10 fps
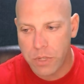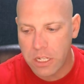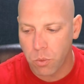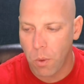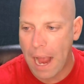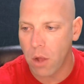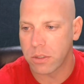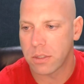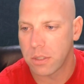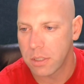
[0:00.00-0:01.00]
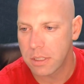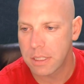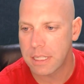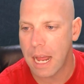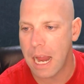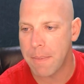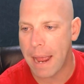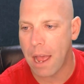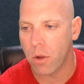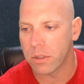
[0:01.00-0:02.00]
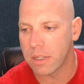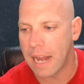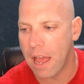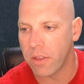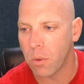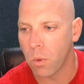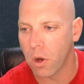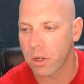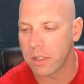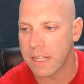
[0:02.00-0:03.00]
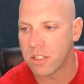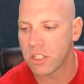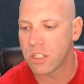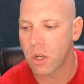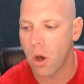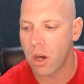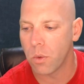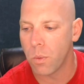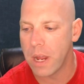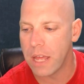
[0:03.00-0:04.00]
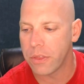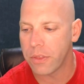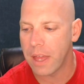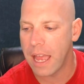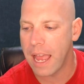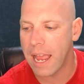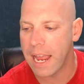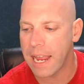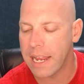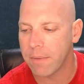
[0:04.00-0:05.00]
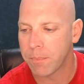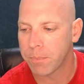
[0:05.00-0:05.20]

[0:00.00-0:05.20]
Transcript: these routes time out and how they work. And let's start with a.